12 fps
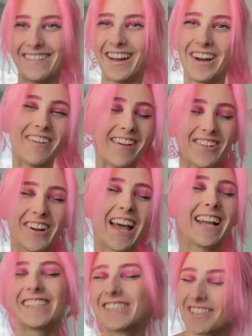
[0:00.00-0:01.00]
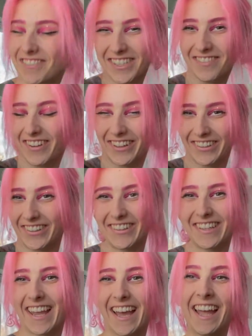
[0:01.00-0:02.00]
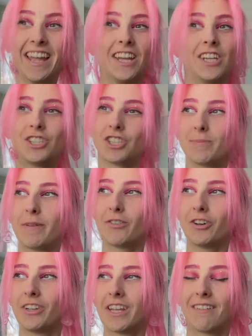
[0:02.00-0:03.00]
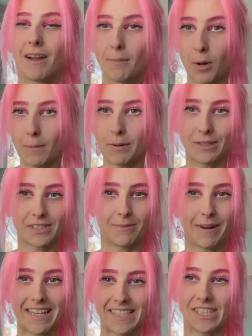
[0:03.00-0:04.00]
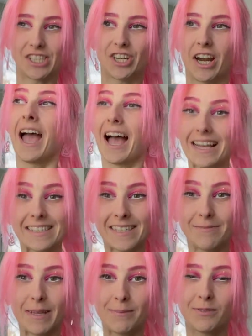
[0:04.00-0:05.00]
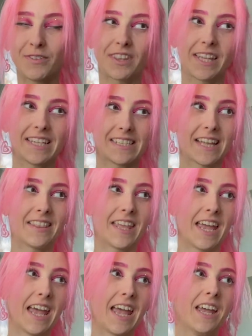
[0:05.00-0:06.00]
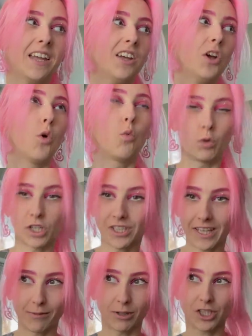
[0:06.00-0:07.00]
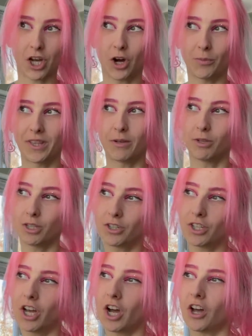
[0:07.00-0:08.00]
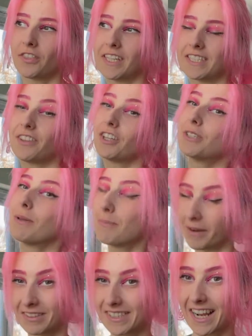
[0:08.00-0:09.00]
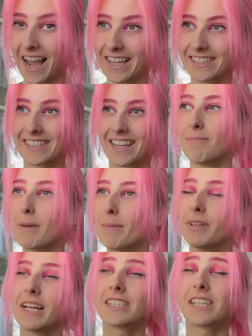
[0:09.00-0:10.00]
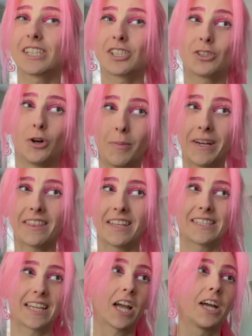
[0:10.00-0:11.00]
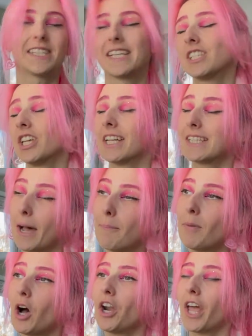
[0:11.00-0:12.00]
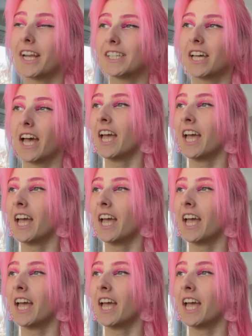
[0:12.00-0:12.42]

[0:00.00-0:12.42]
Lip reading: I hope everyone had a super good new year. Just before New Year, I put a post on my Instagram asking people for things that they wish they were taught when they were younger, or things that they're too embarrassed to ask. And people ask like so many things, like how to insert a tampon, how to